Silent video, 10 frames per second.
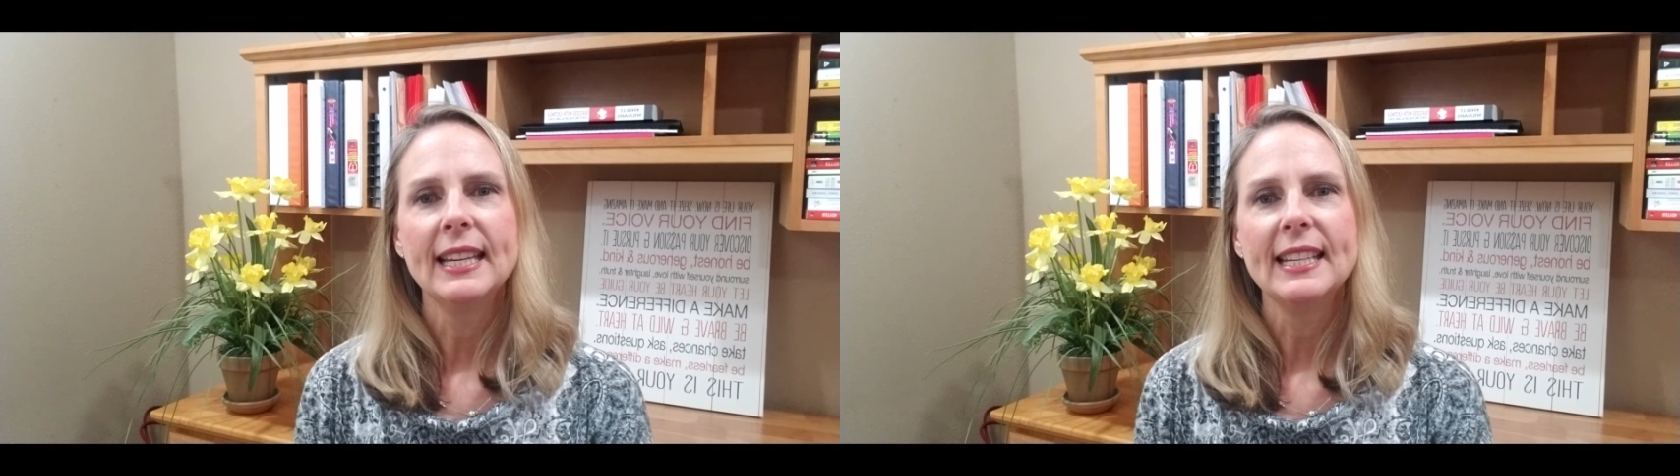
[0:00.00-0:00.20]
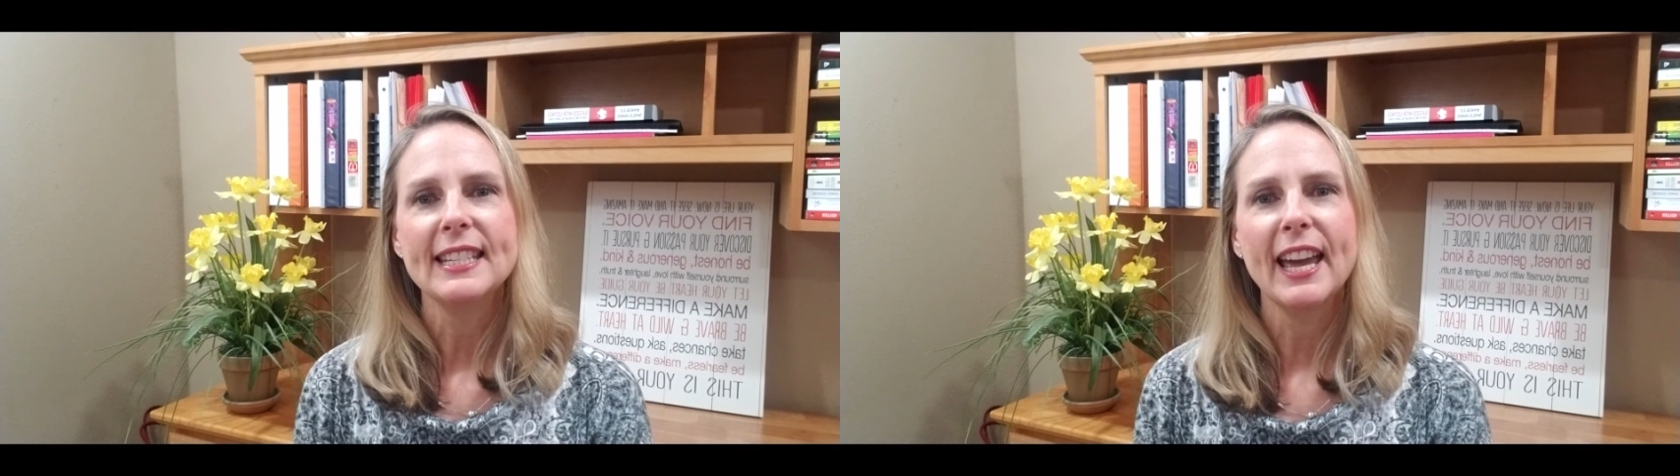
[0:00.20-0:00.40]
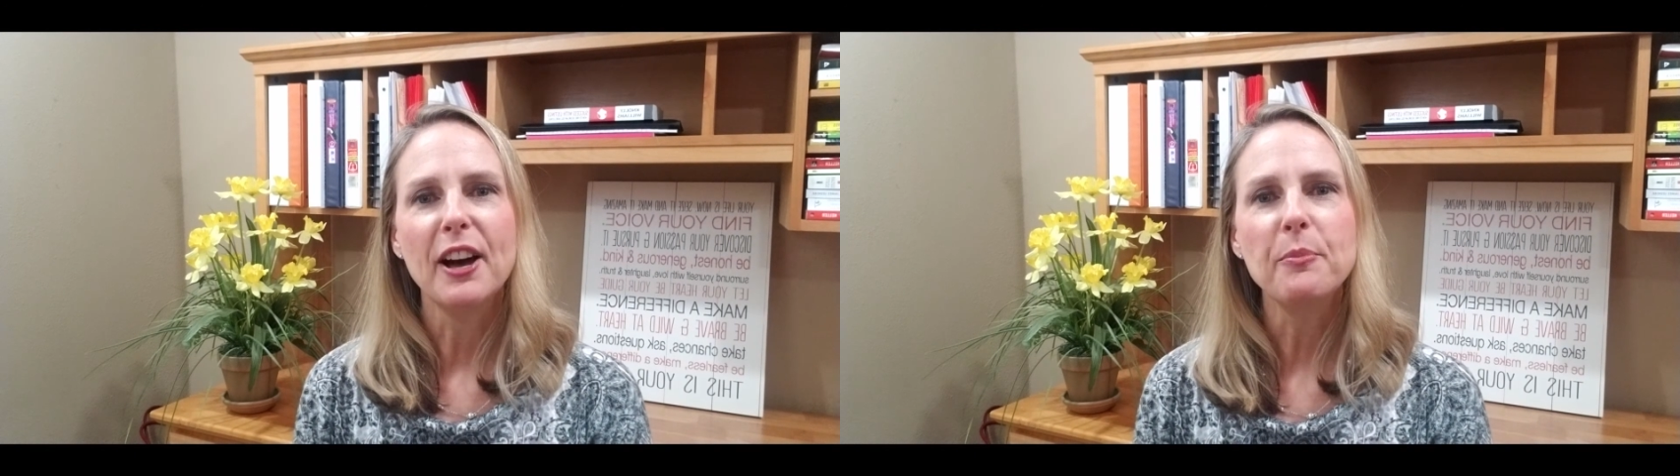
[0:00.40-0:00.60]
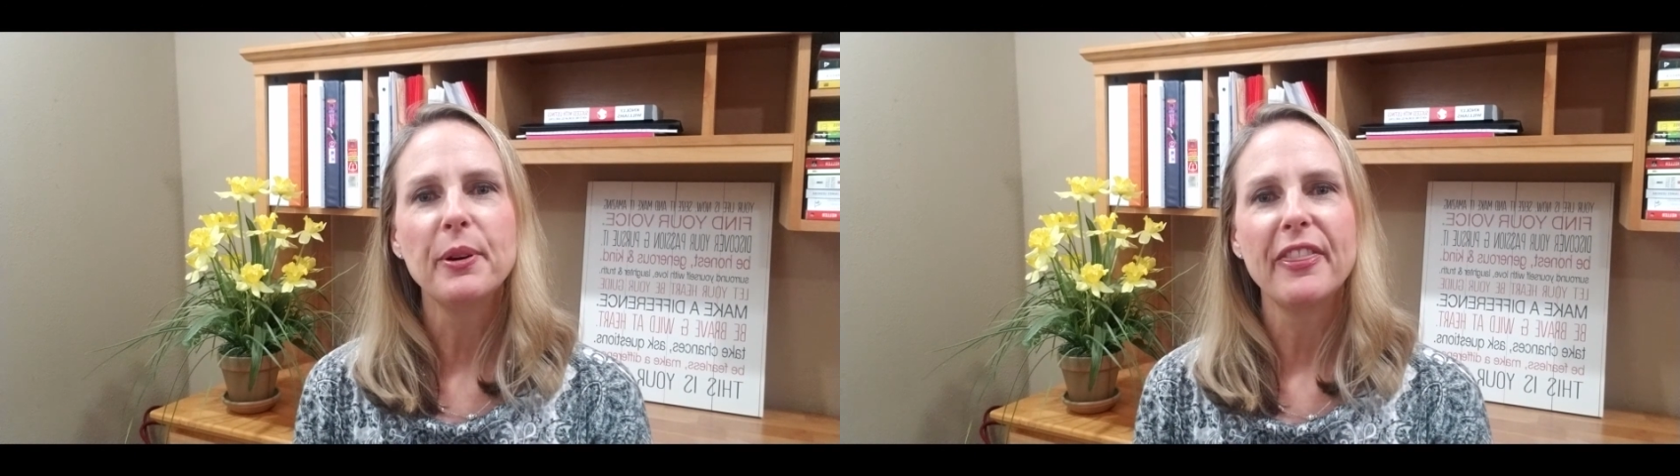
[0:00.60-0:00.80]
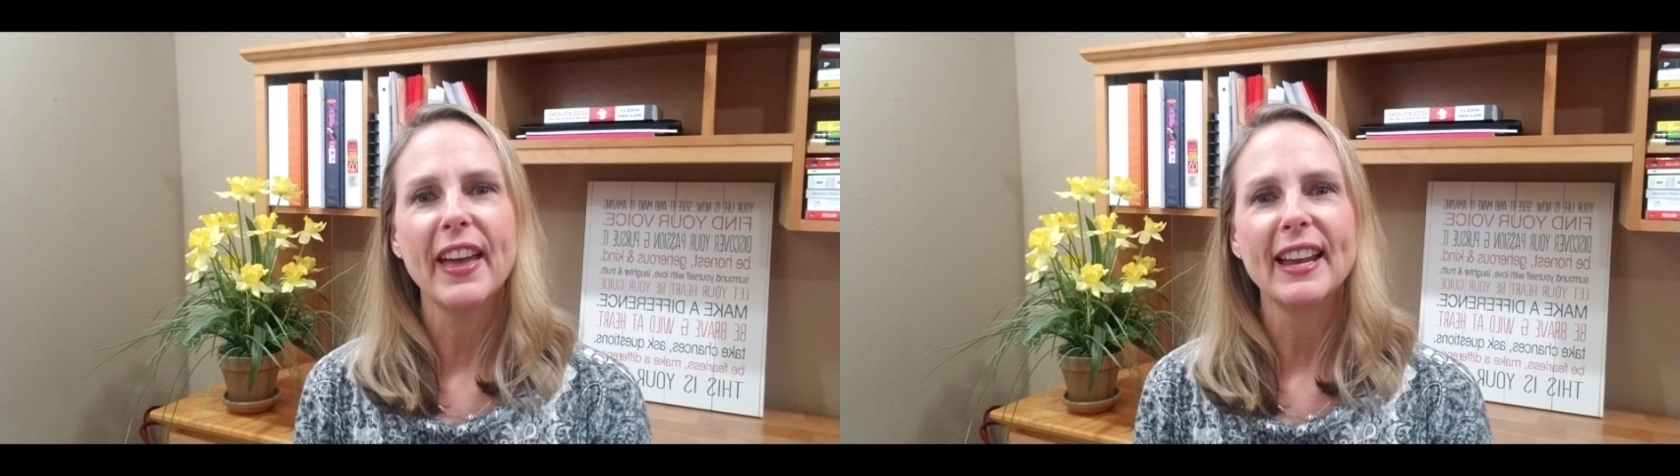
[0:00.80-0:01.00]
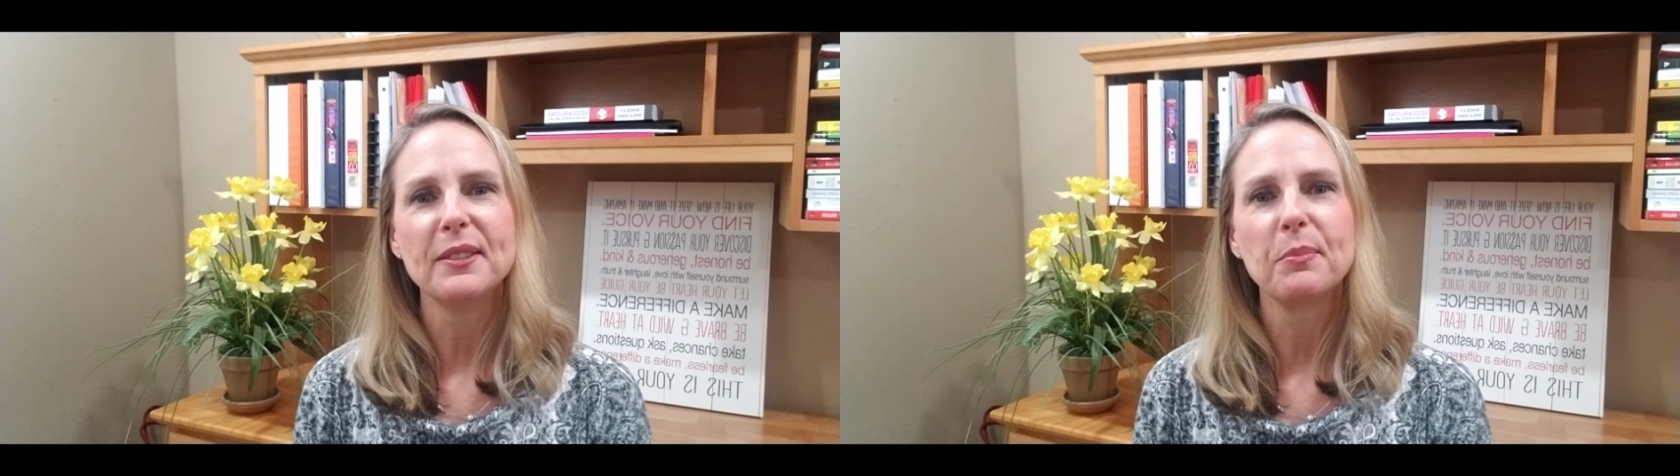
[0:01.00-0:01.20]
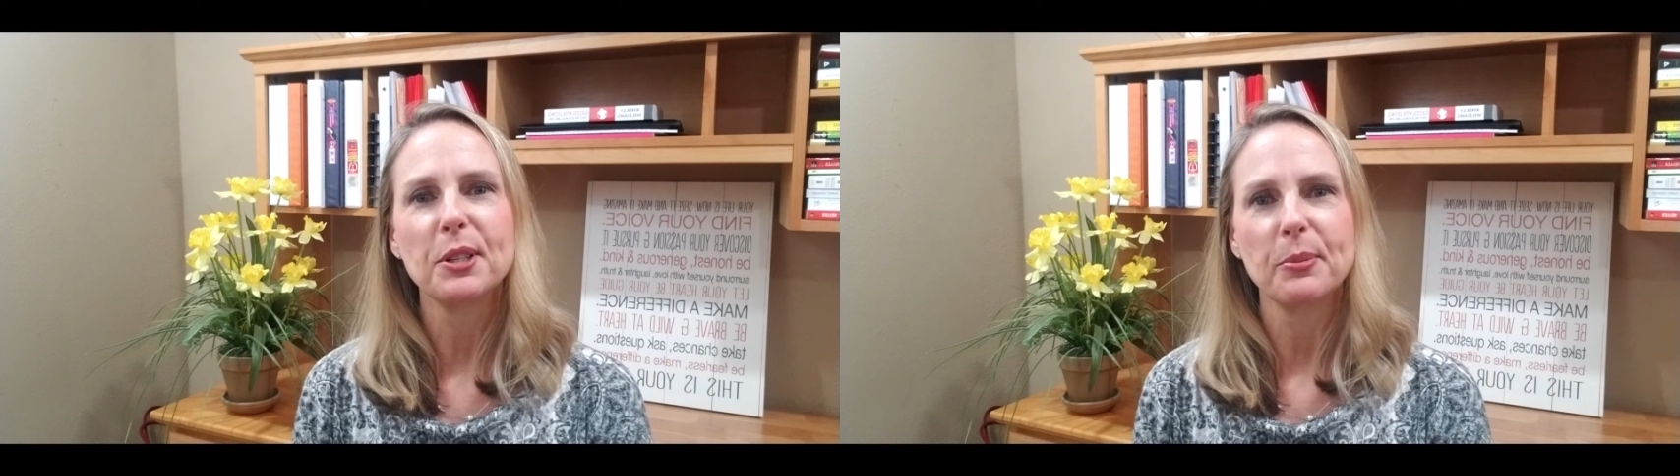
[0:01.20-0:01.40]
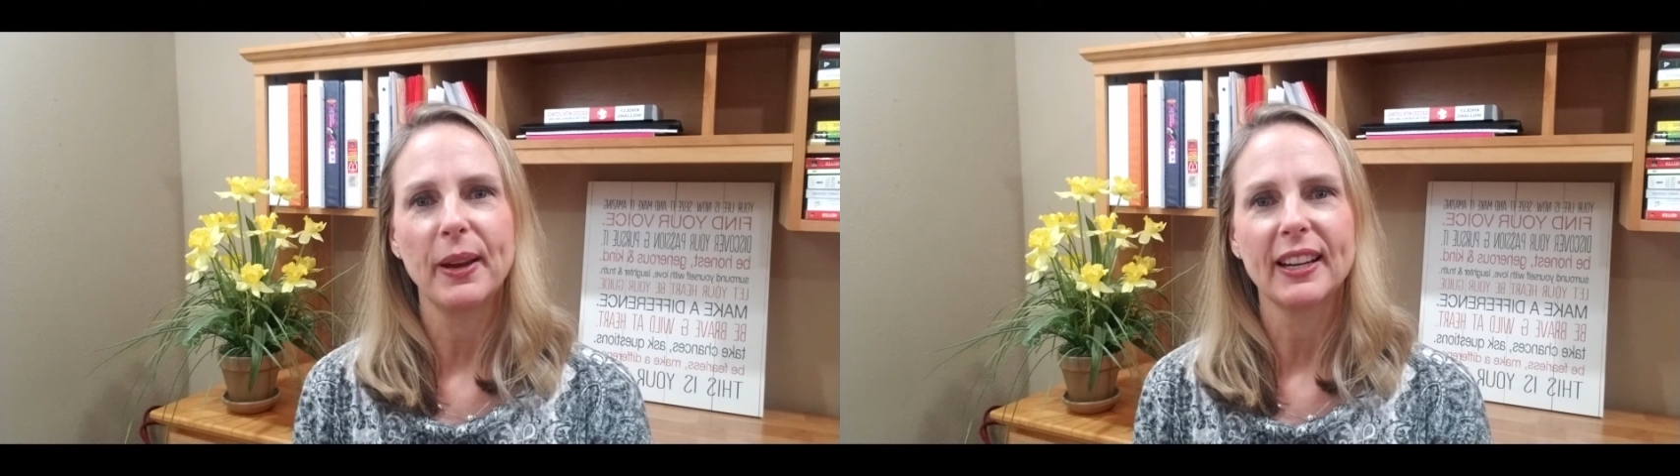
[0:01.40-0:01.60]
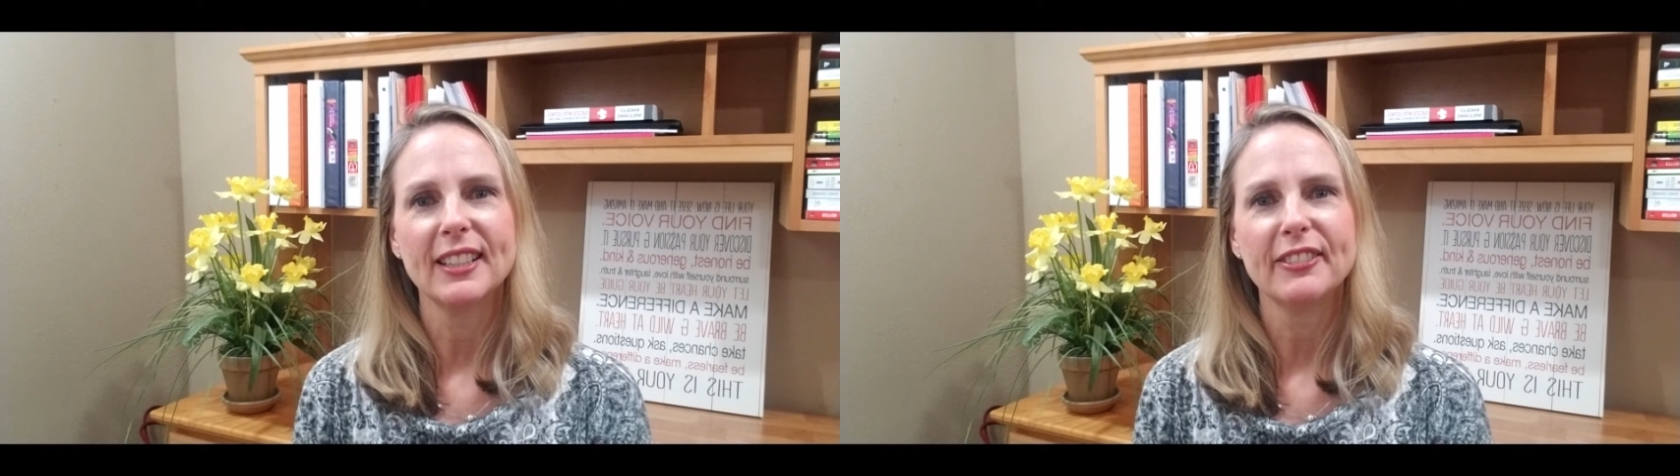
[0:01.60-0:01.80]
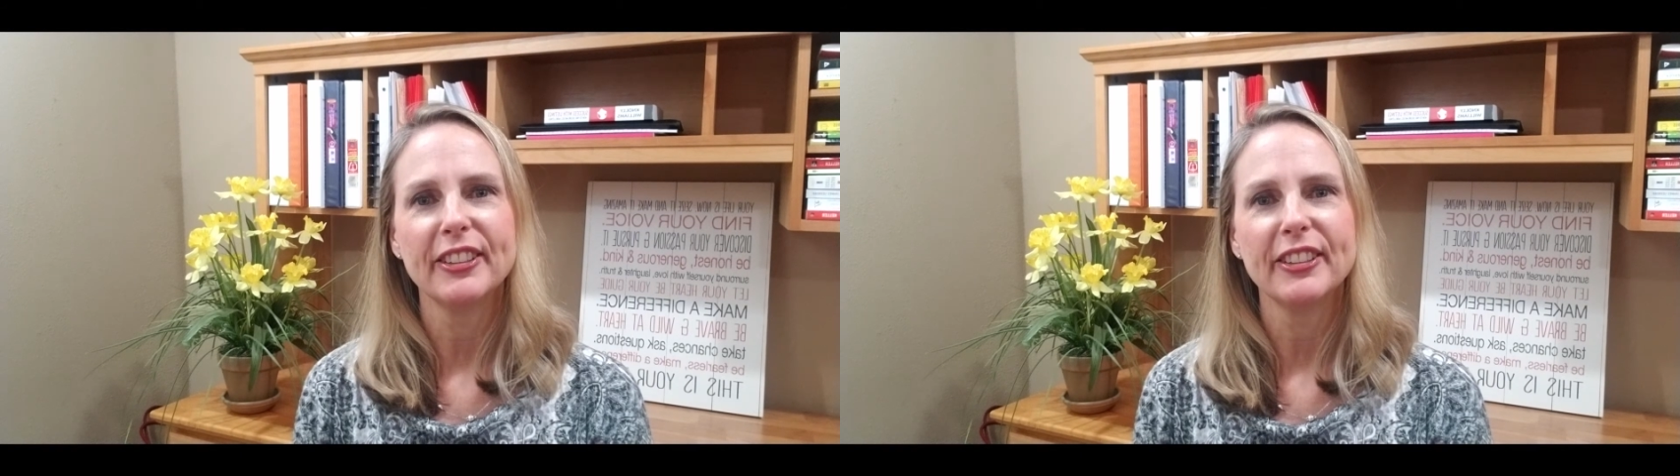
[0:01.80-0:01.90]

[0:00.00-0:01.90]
To help put that in perspective,